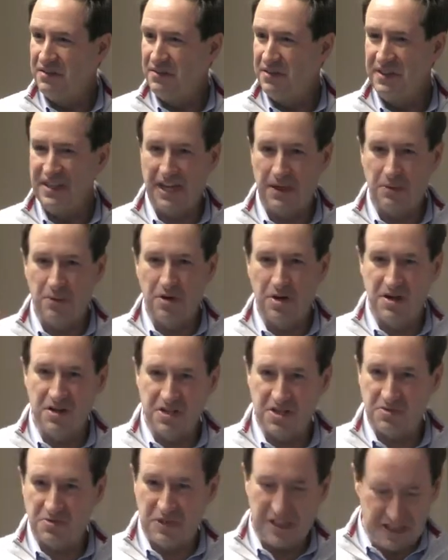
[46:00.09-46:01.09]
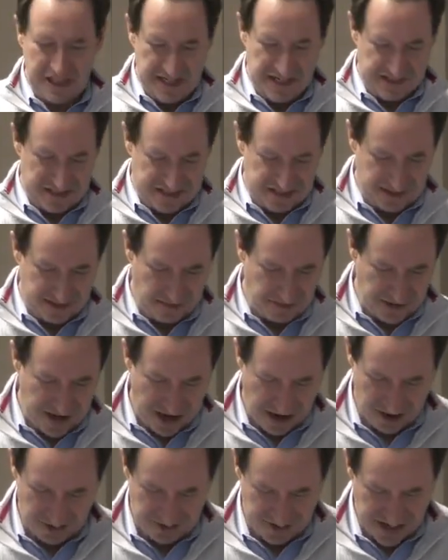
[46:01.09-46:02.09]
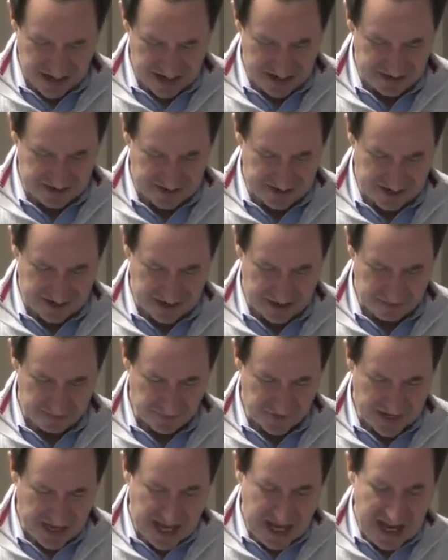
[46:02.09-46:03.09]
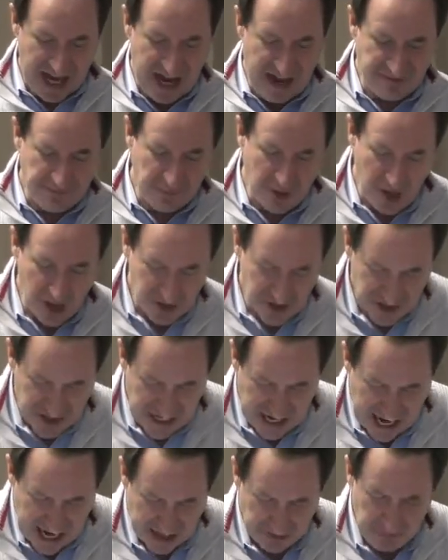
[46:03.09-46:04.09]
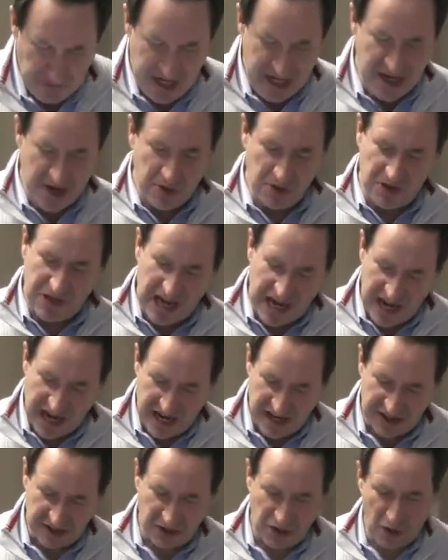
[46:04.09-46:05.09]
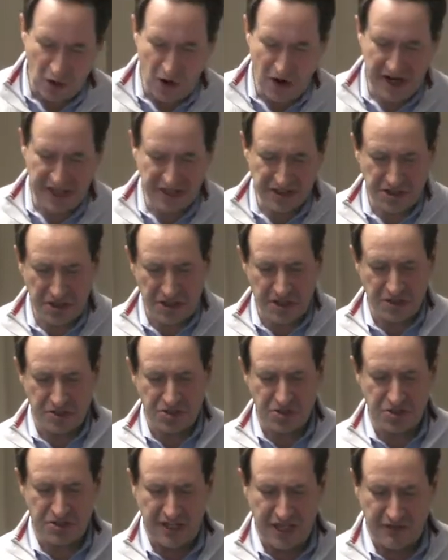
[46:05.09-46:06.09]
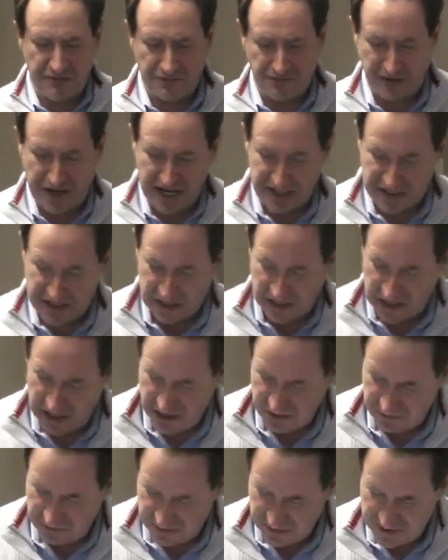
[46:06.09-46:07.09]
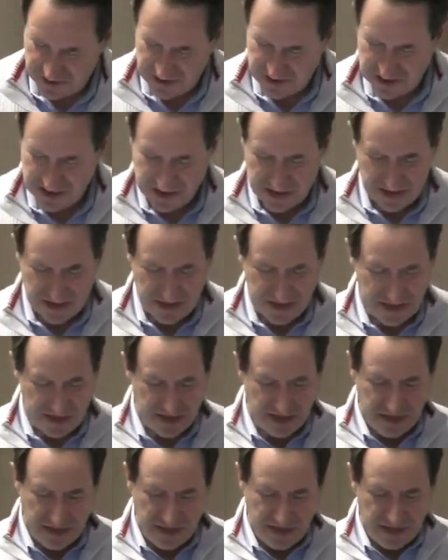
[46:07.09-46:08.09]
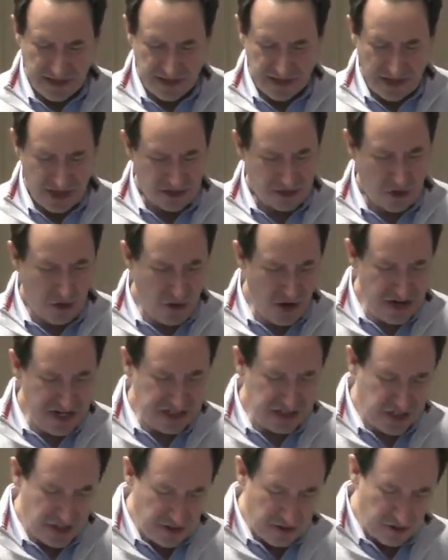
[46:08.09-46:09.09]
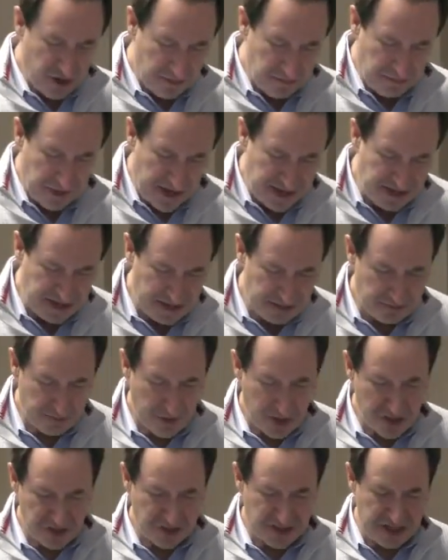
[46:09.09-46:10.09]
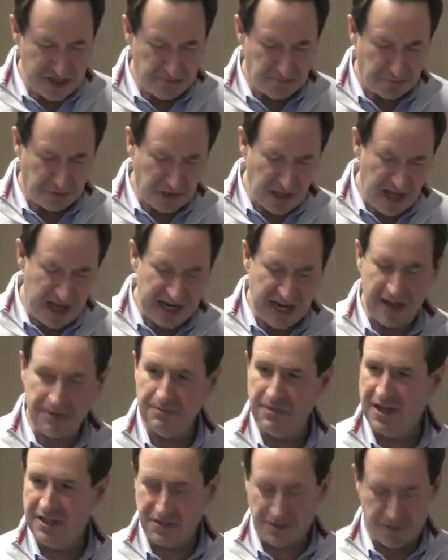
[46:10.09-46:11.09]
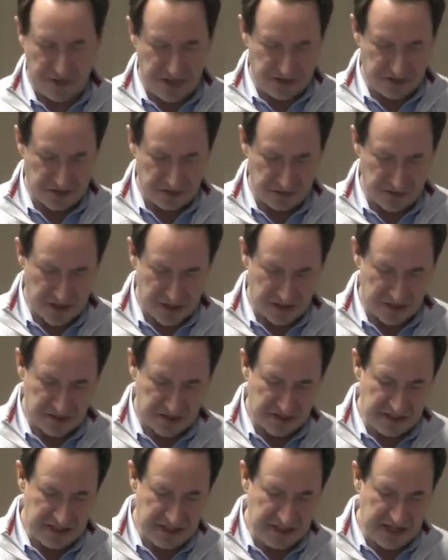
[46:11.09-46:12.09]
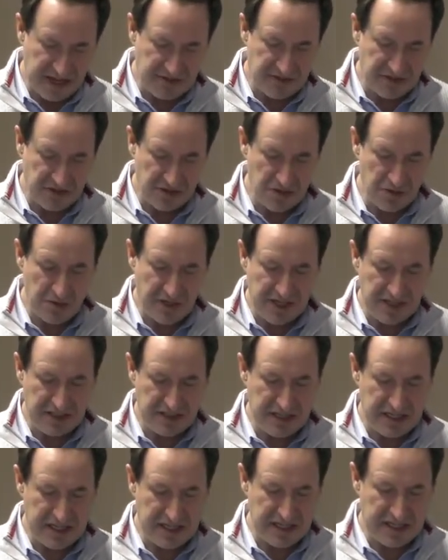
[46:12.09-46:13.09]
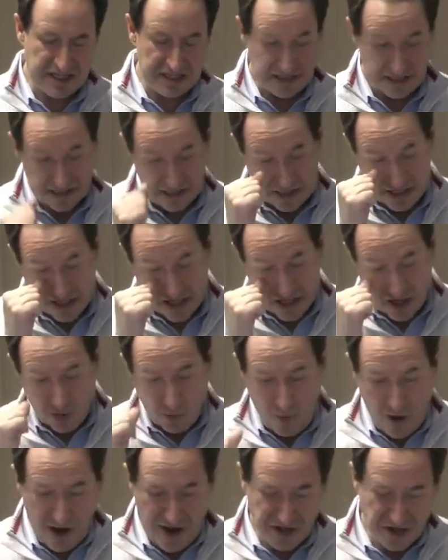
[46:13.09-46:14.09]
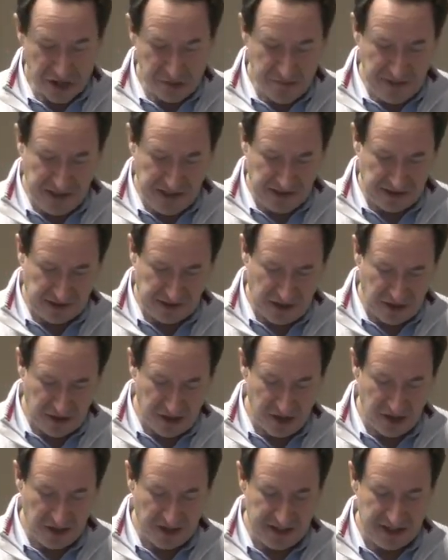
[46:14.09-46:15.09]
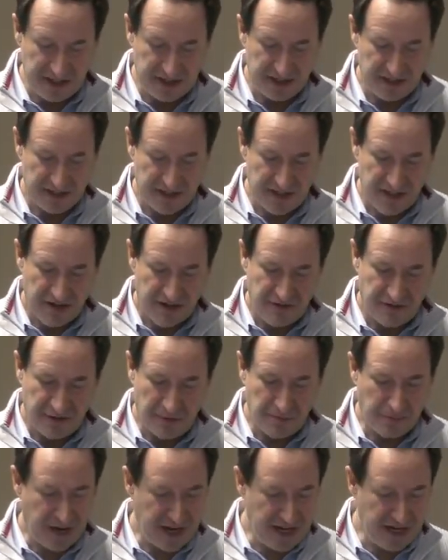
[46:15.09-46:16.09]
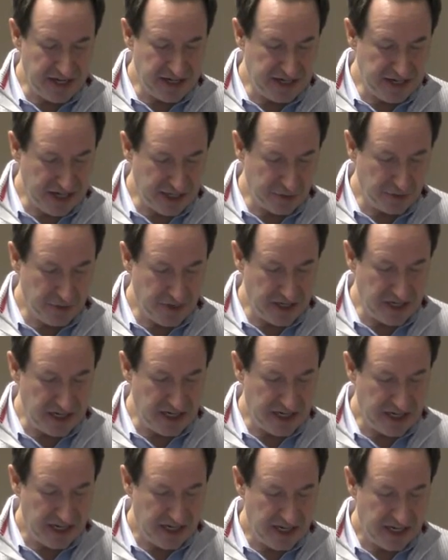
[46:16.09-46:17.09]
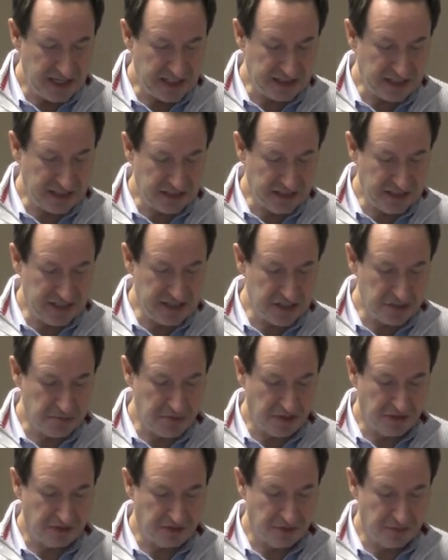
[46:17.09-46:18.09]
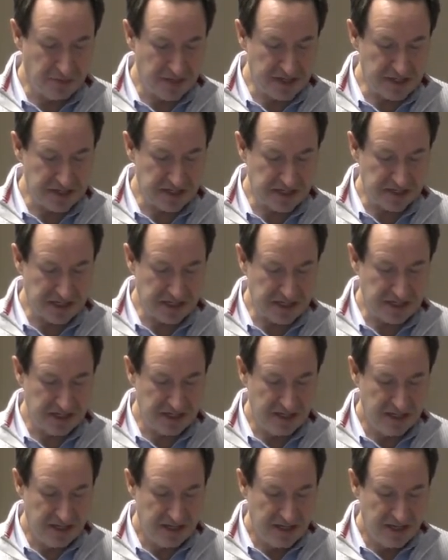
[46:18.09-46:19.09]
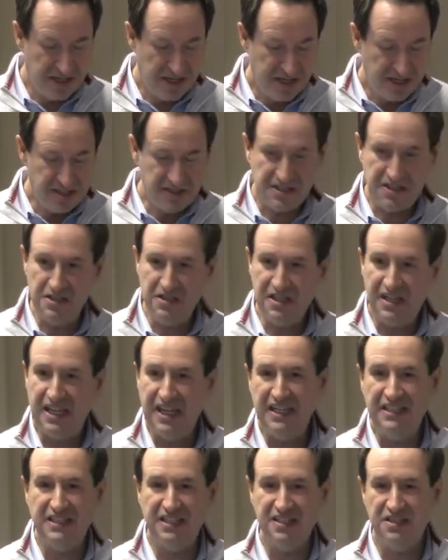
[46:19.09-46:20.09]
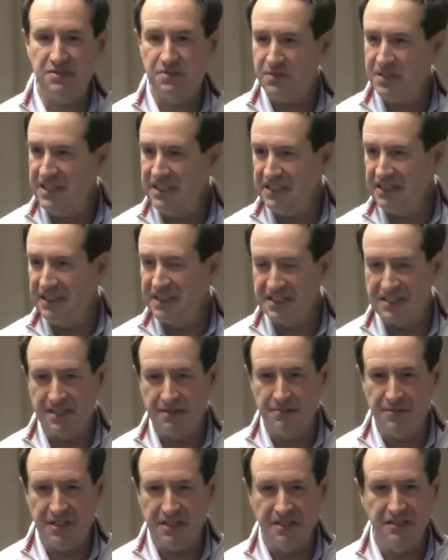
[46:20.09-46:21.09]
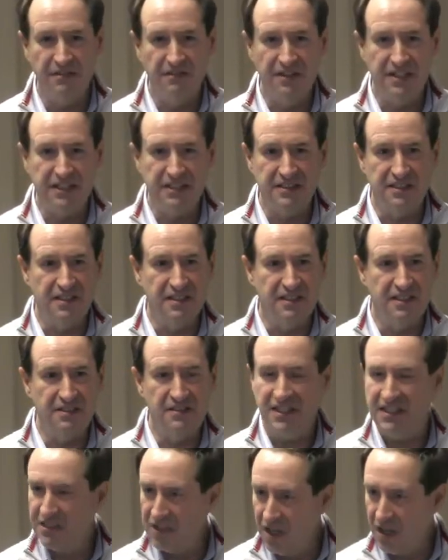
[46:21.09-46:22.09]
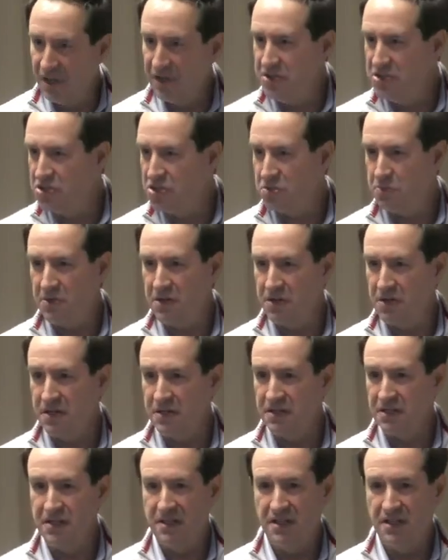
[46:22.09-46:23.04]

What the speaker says: when that word is released and the power of God's there. Have mercy on me, O God, according to your steadfast love. According to your abundant mercy, blot out my transgression. See, David knew he needed it. Wash me thoroughly from my iniquity and cleanse me from my sin. You see, you can't just read this and be convicted. You need the Holy Spirit.